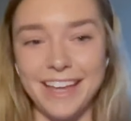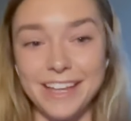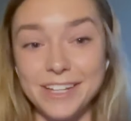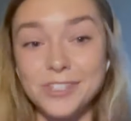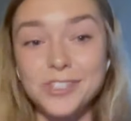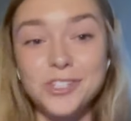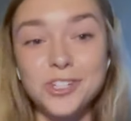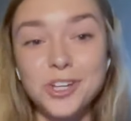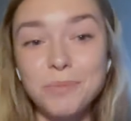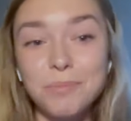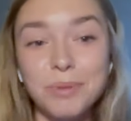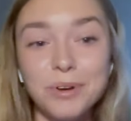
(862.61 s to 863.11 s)

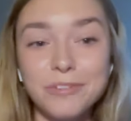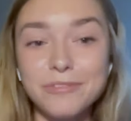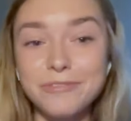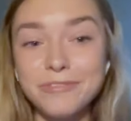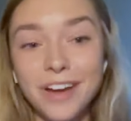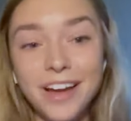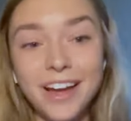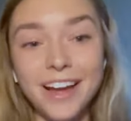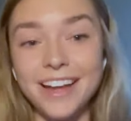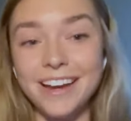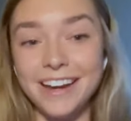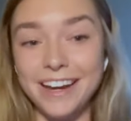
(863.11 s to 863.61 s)
it's super
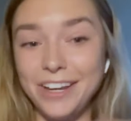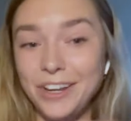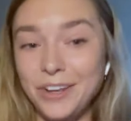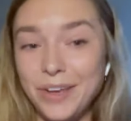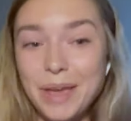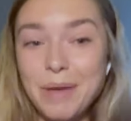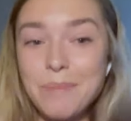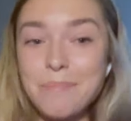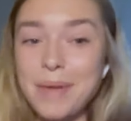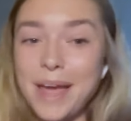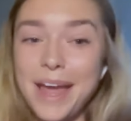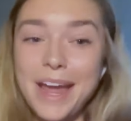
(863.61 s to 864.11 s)
fun and you
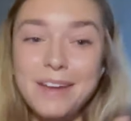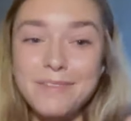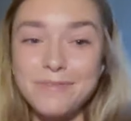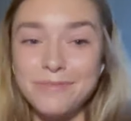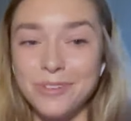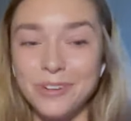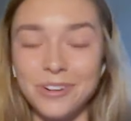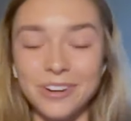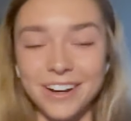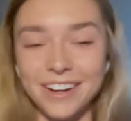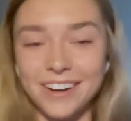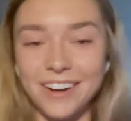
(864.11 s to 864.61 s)
get paid
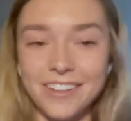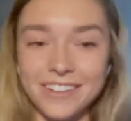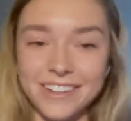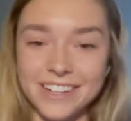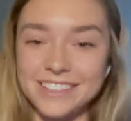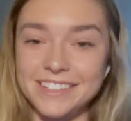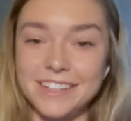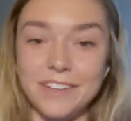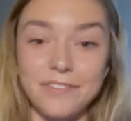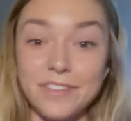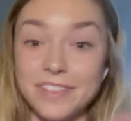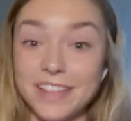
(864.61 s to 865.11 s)
for it and all
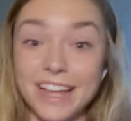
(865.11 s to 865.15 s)
that stuff.